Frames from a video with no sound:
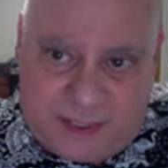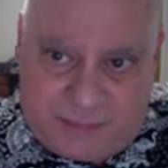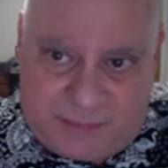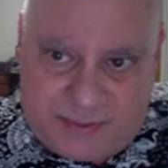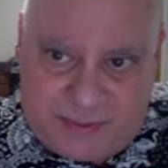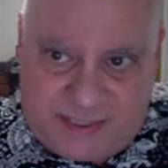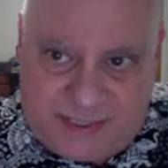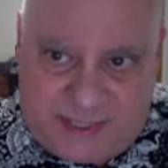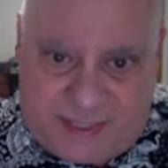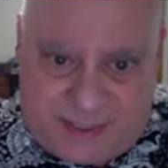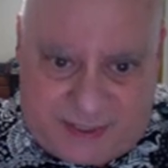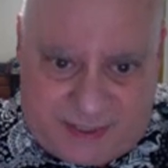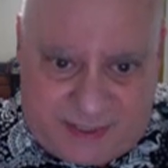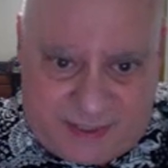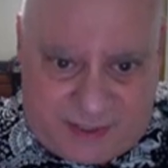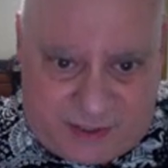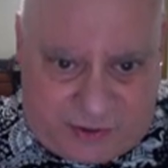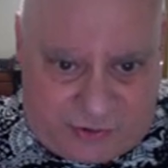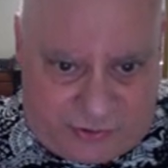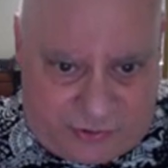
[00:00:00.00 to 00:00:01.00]
particularly
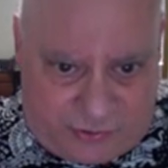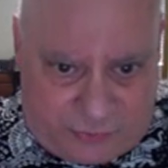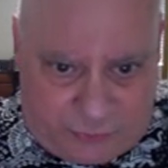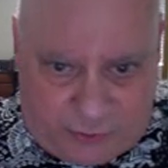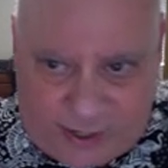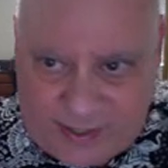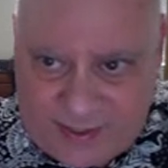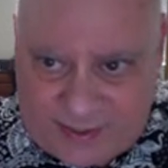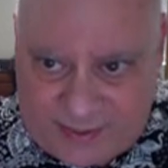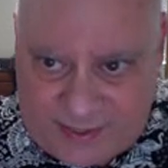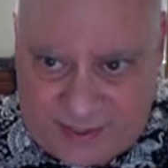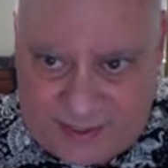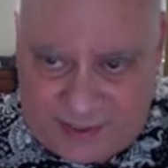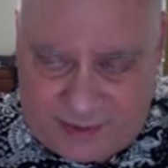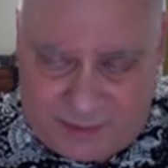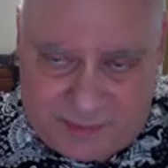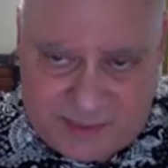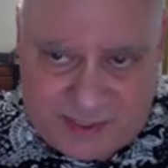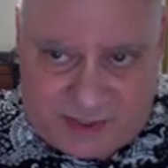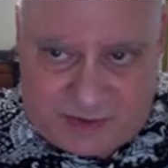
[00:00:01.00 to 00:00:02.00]
that aren't regulating
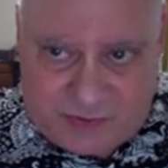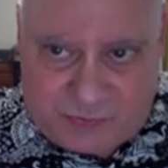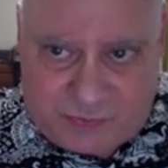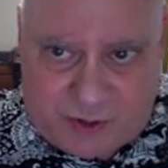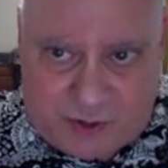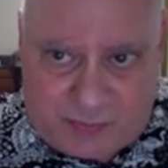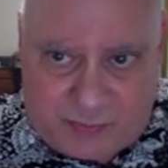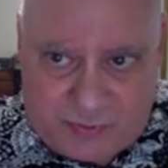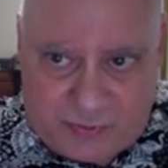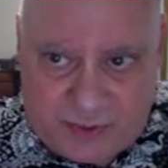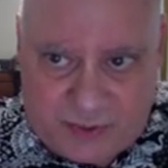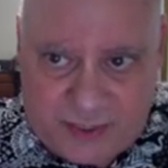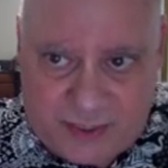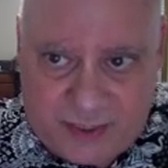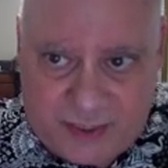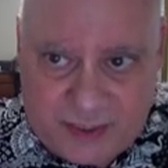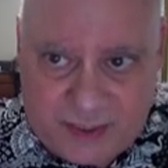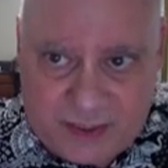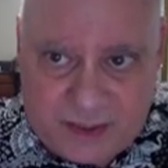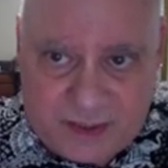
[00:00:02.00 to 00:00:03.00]
themselves properly,
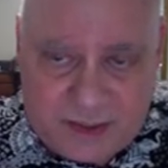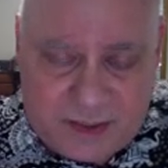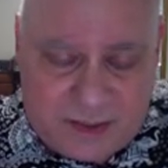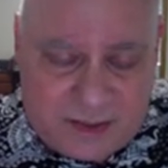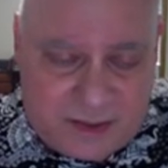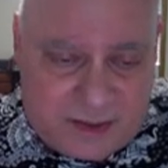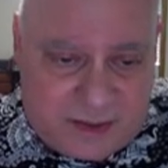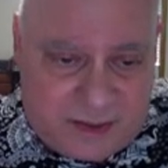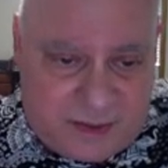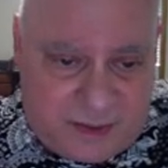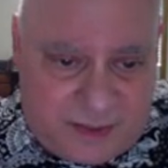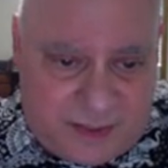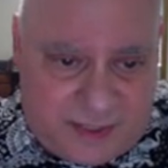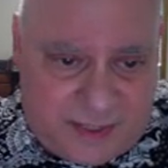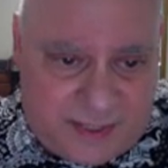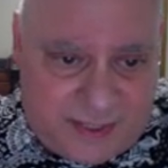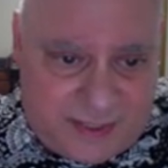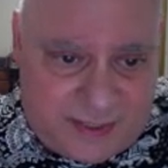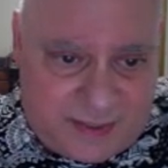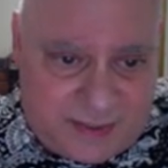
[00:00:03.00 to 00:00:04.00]

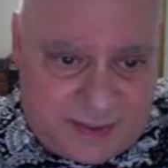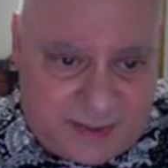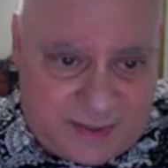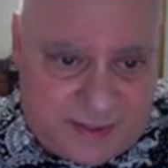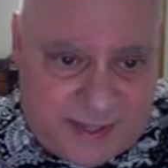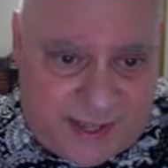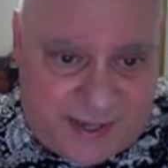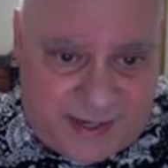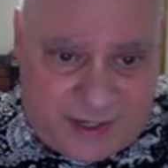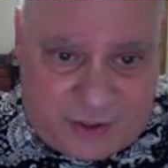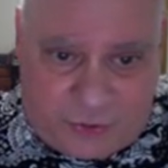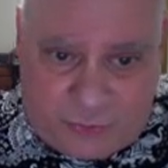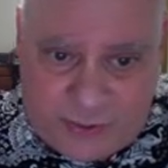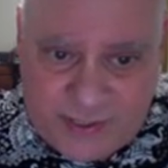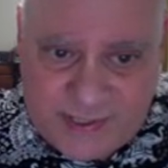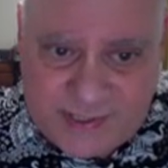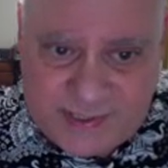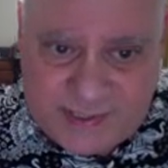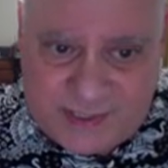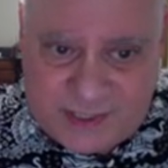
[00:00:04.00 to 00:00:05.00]
then that
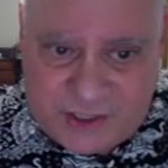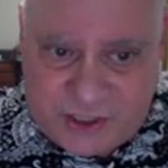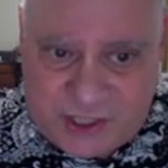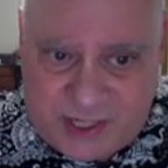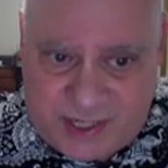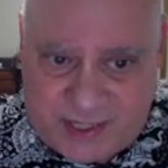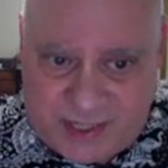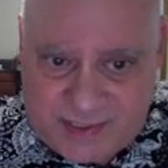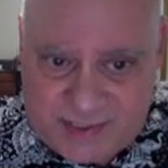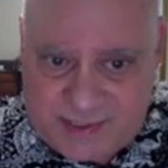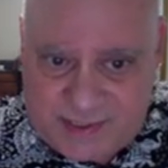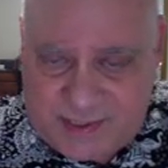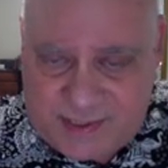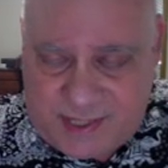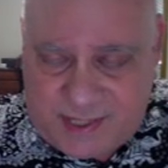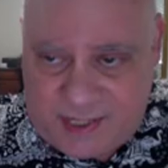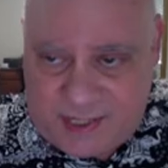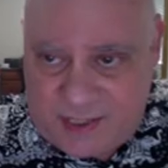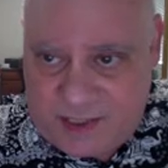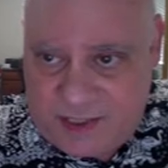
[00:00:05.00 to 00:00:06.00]
increases the chance
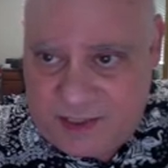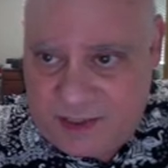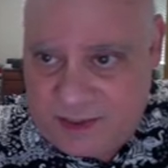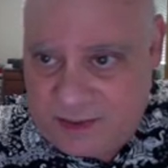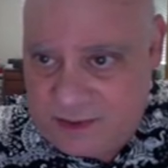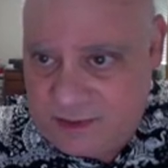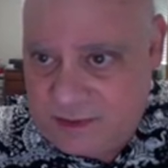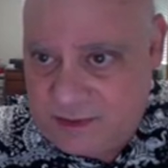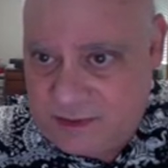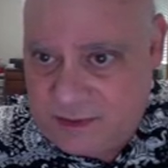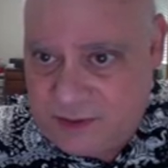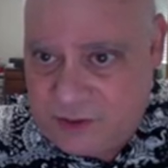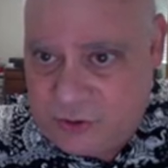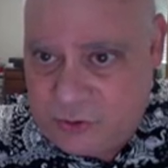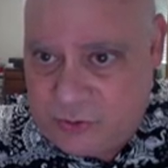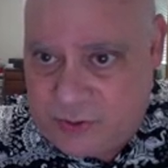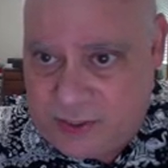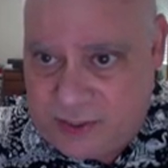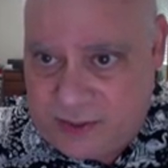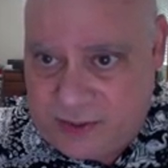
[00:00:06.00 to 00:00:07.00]
that you
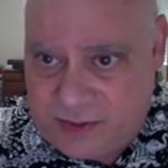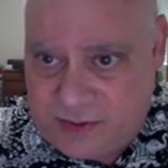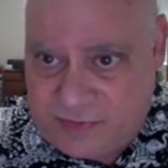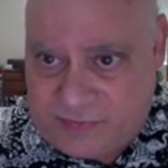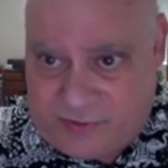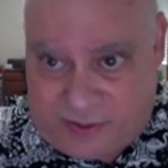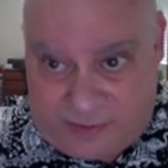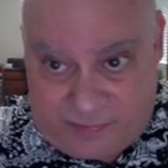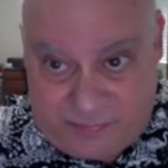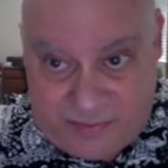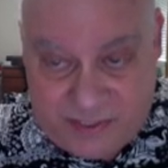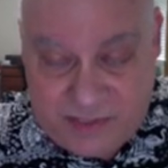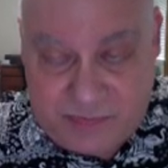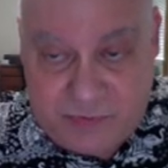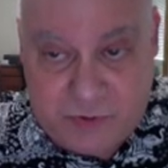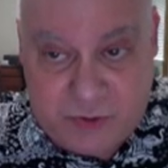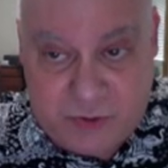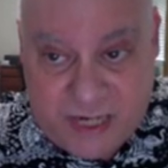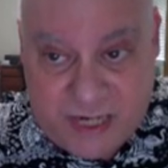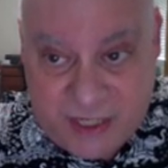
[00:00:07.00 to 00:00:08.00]
can develop these
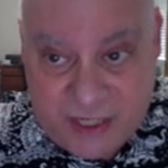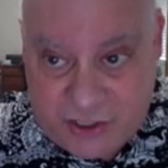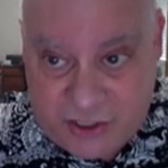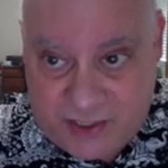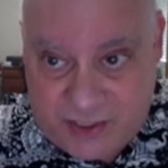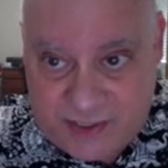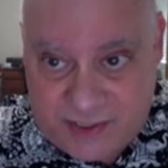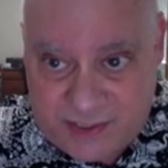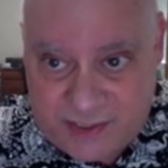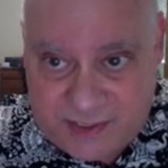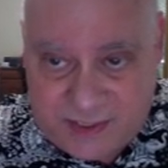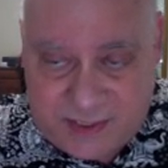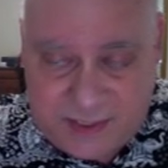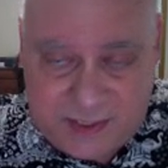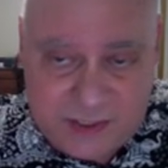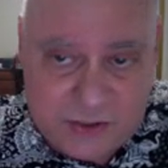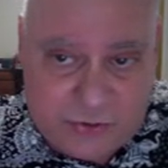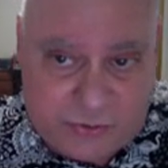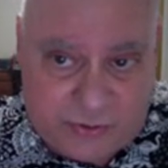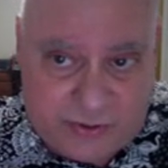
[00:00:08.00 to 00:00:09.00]
mutations in
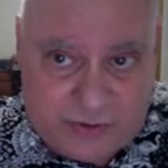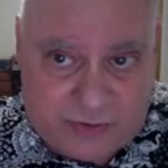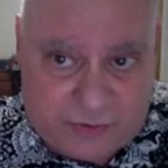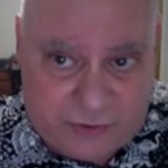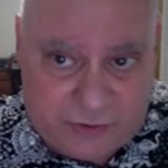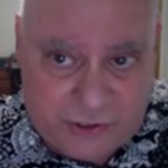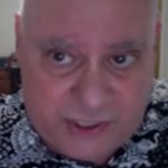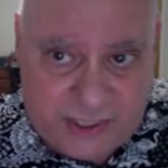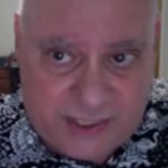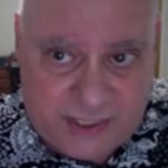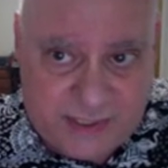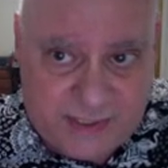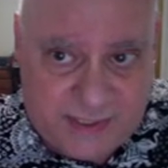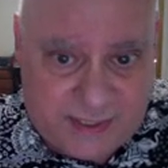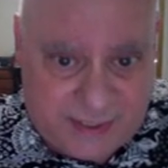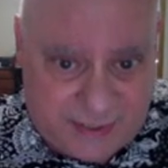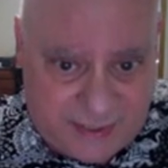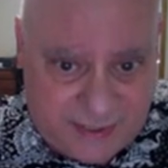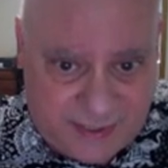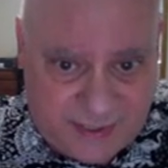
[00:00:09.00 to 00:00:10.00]
these critical genes that
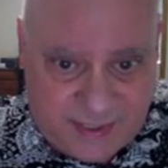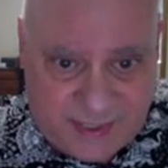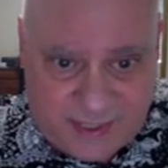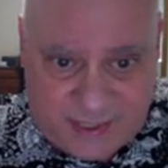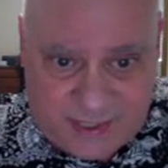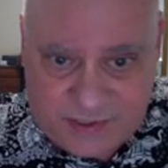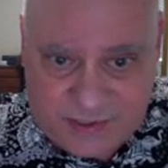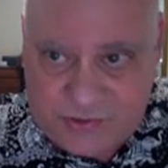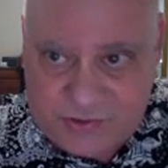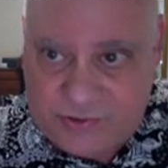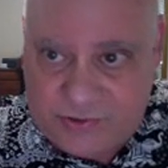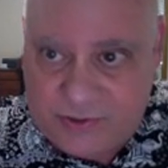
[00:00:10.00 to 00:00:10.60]
can lead to cancer.